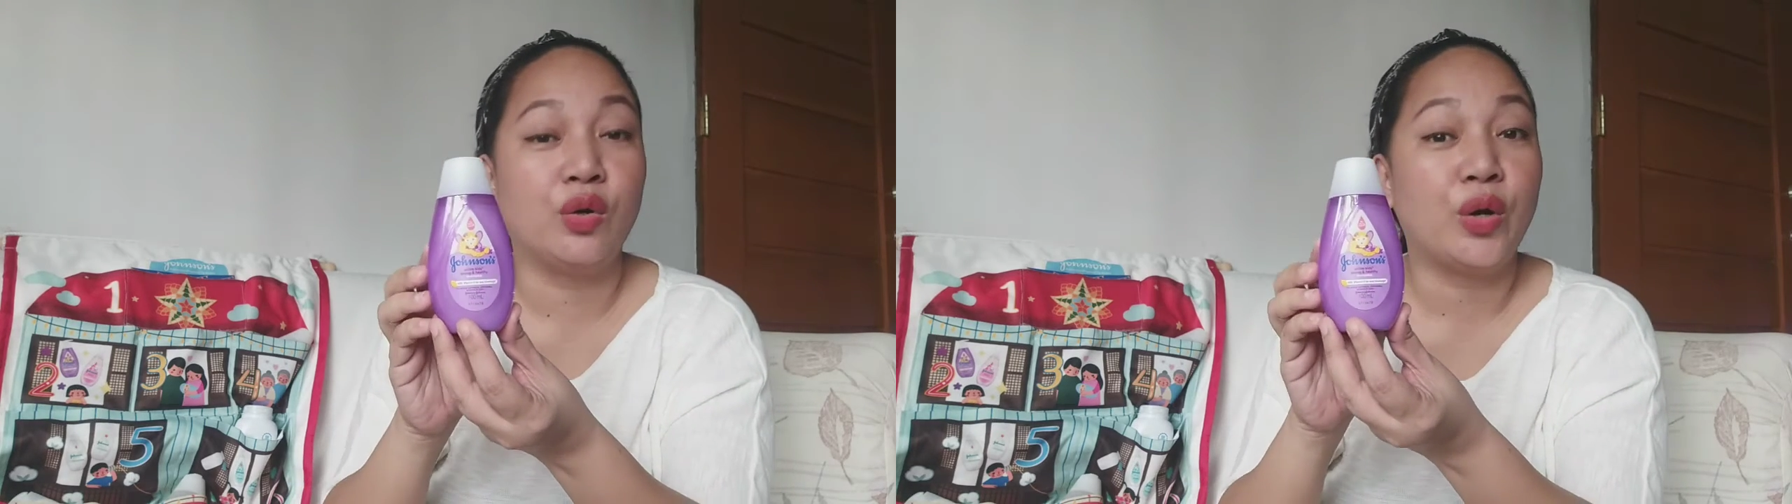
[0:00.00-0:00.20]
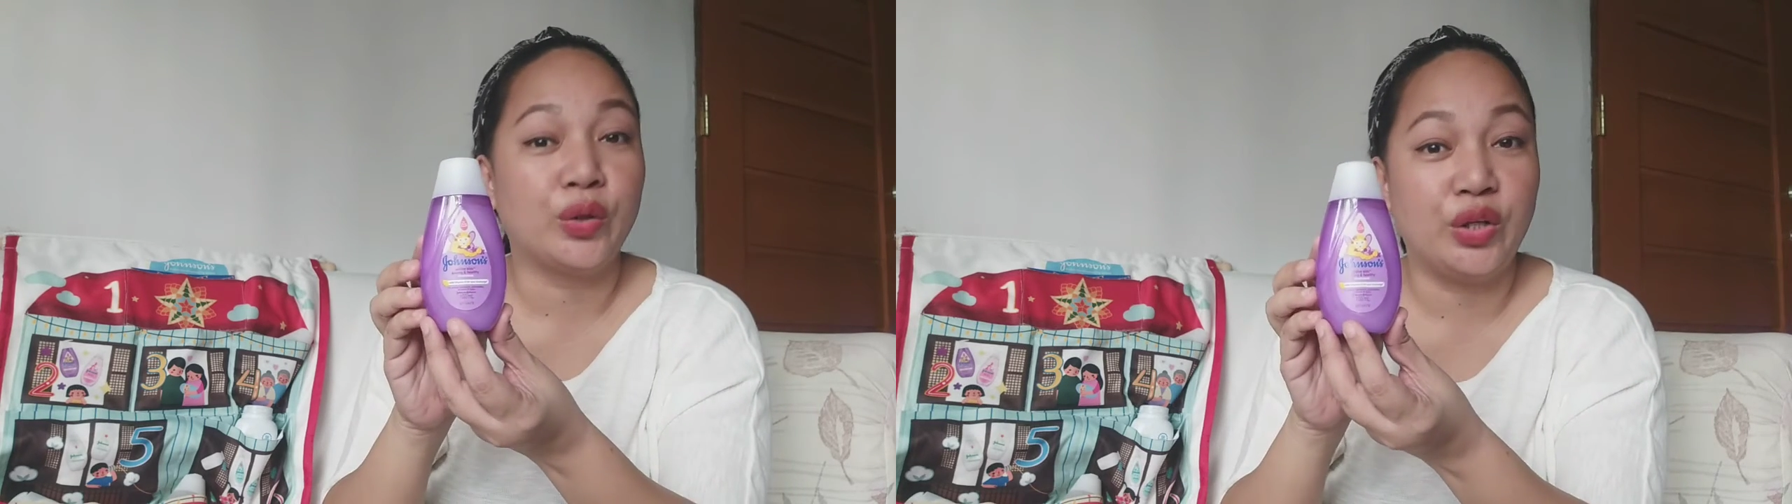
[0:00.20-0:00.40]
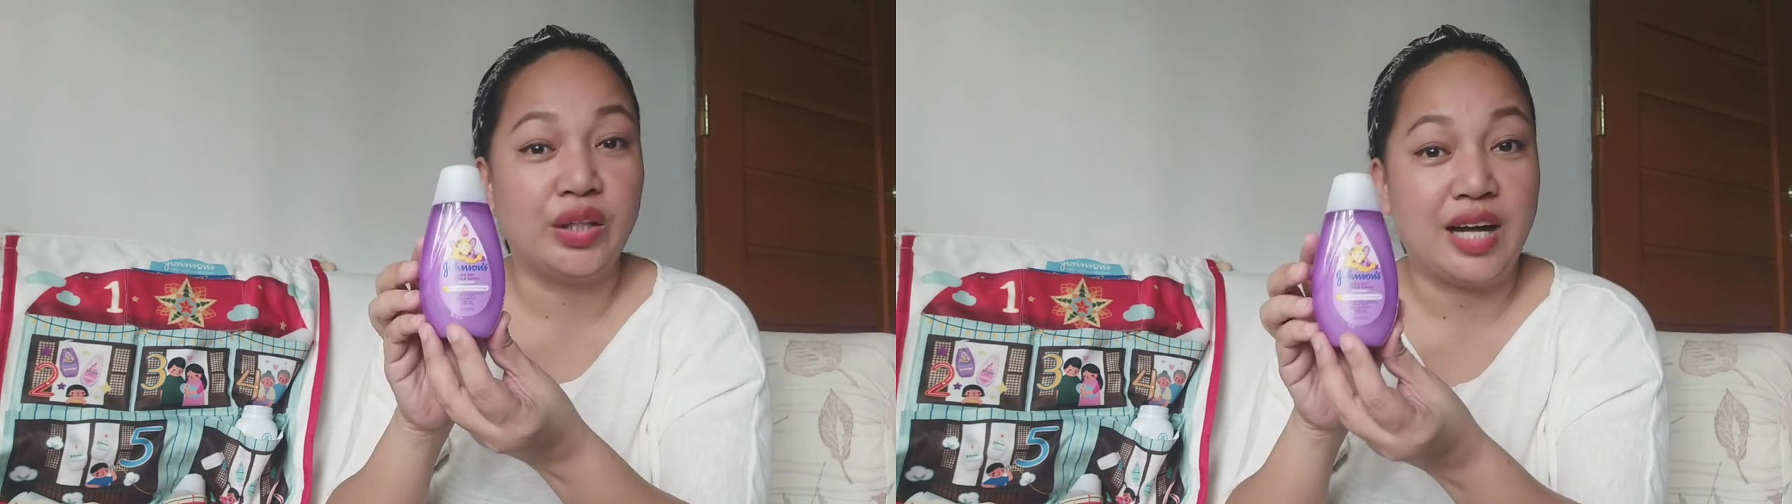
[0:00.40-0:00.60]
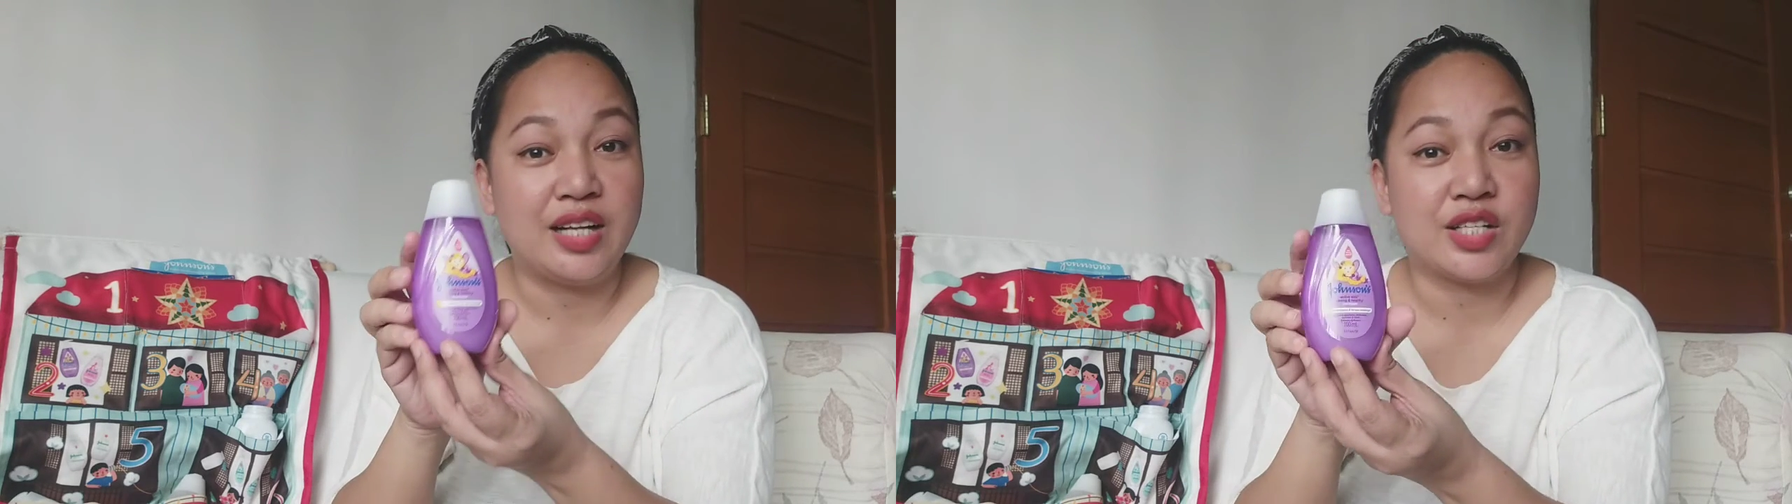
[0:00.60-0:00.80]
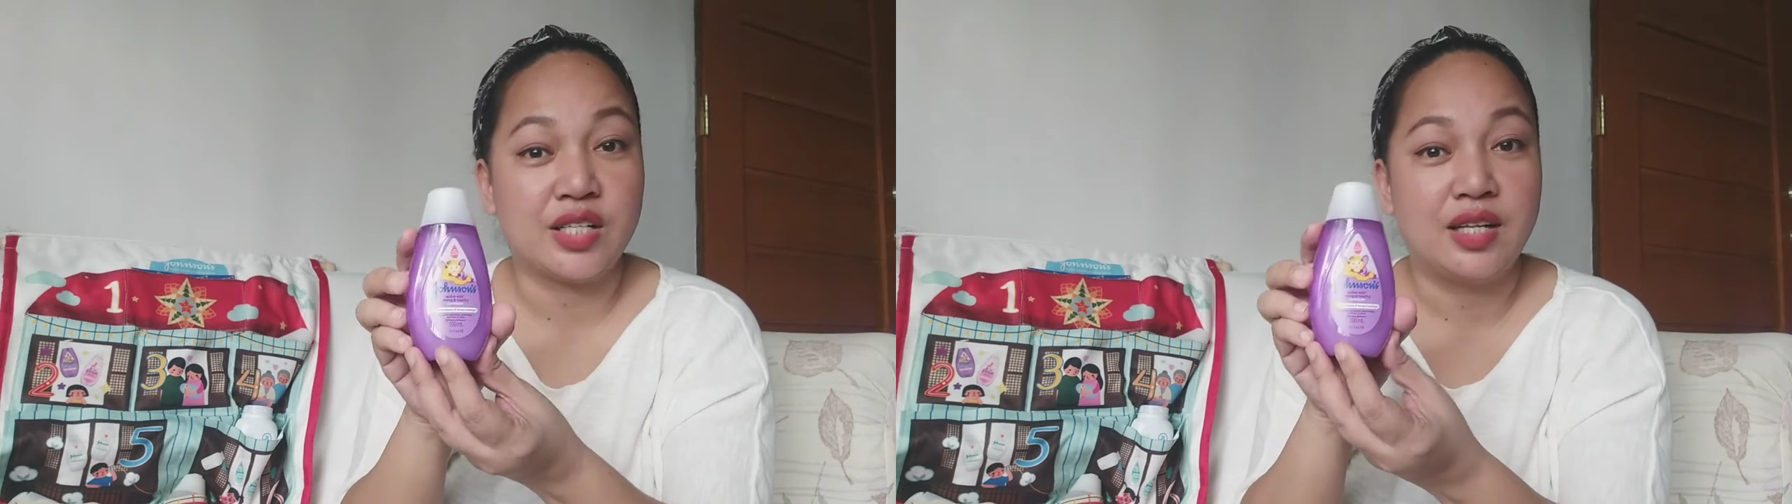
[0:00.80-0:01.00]
yung cotton
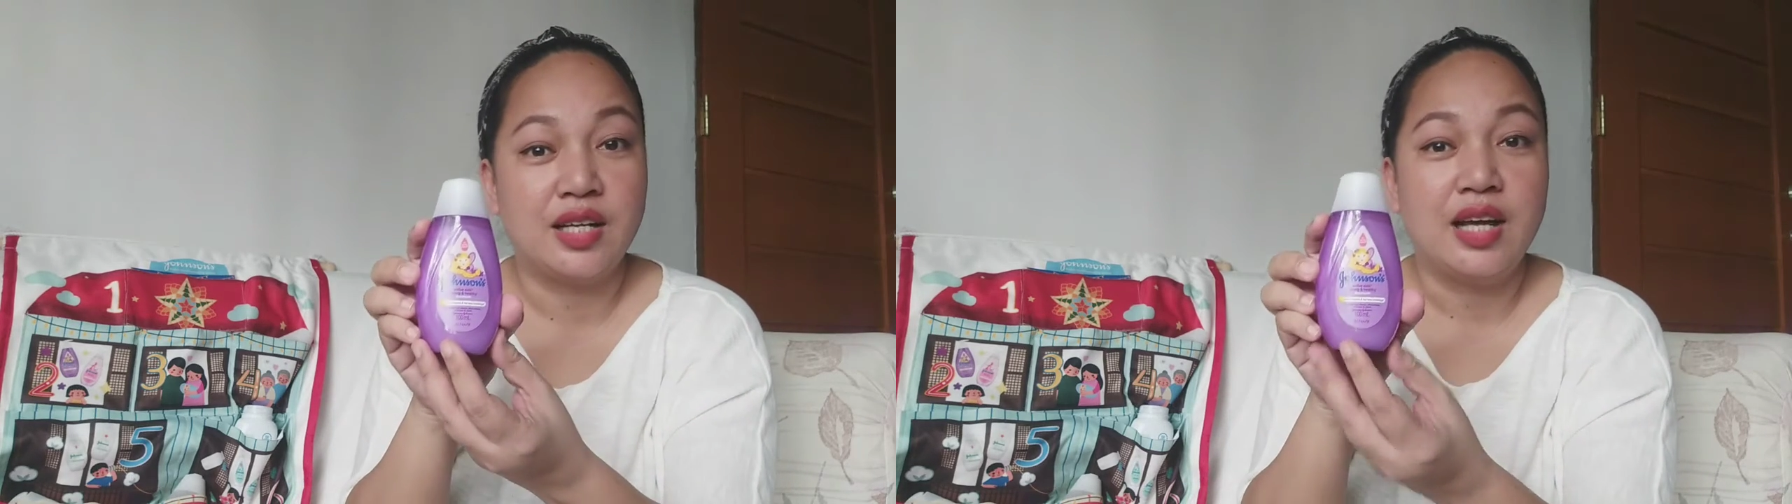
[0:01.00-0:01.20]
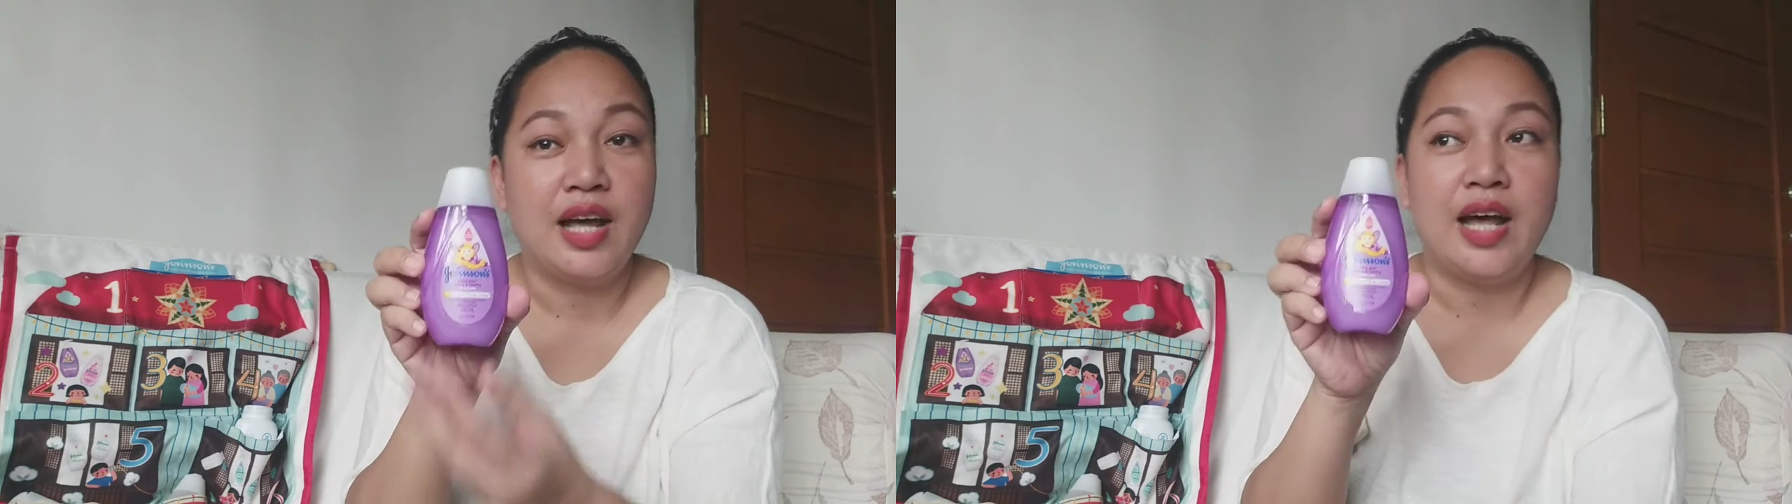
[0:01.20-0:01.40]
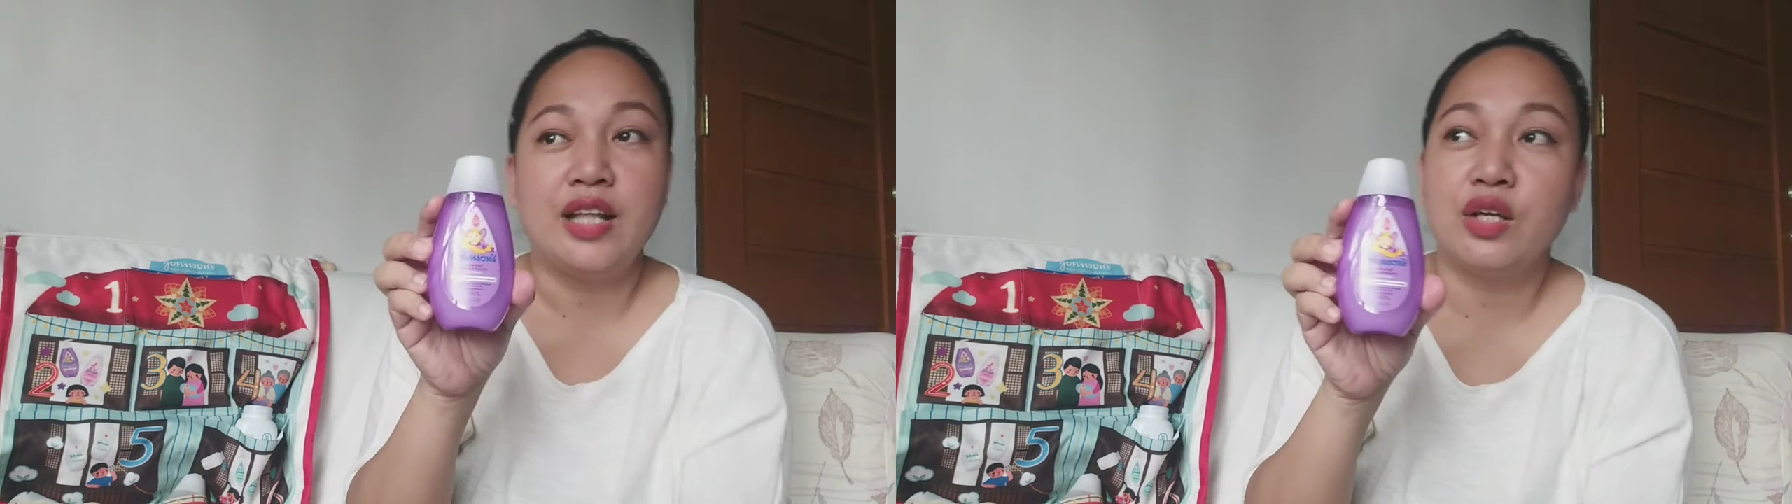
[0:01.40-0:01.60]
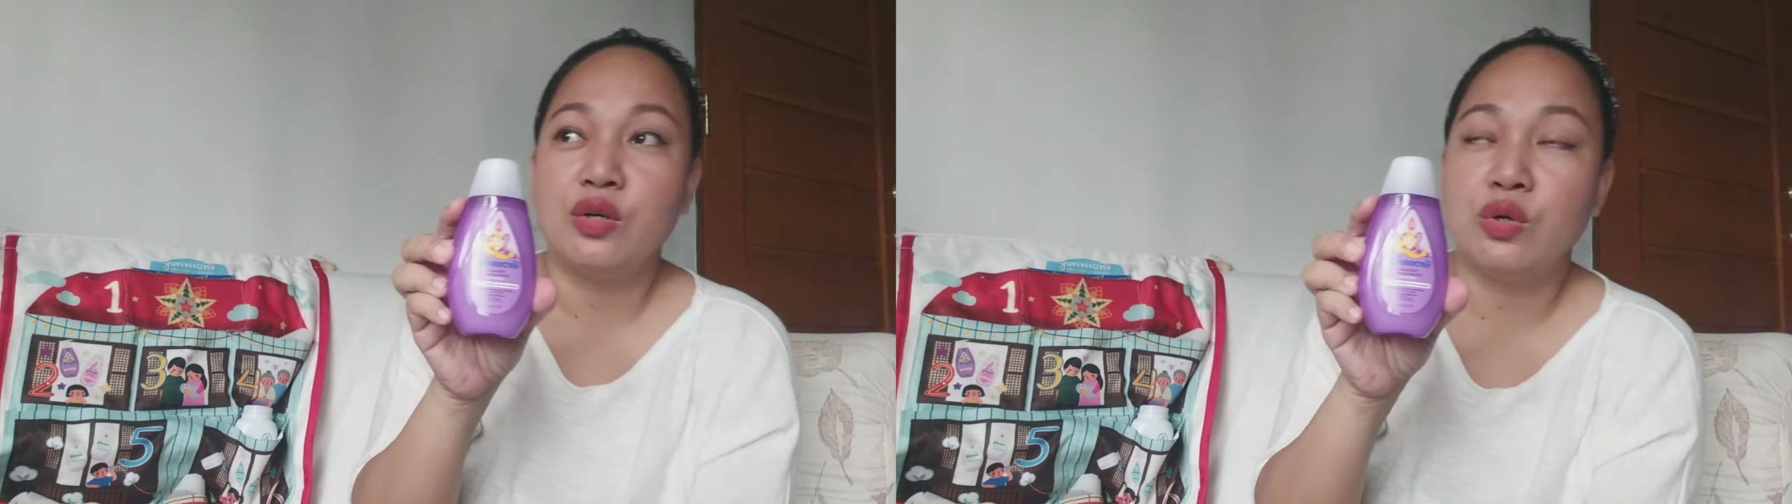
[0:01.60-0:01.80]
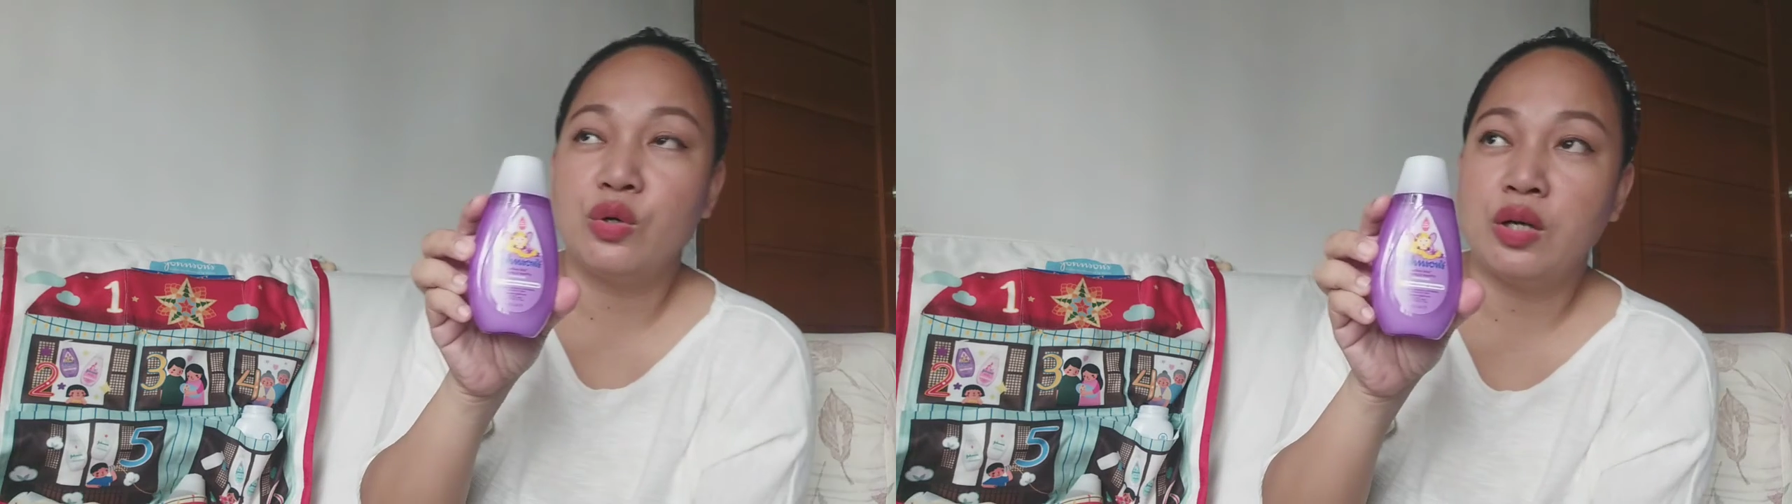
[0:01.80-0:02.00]
touch. And
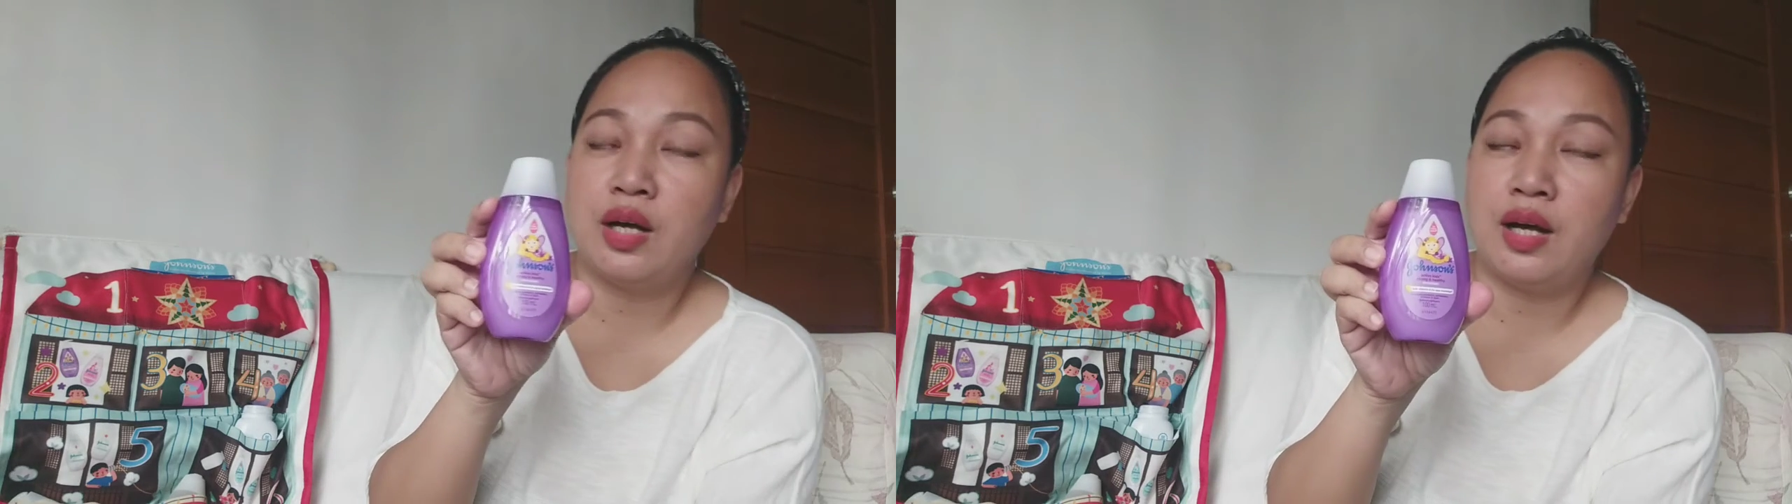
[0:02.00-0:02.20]
yung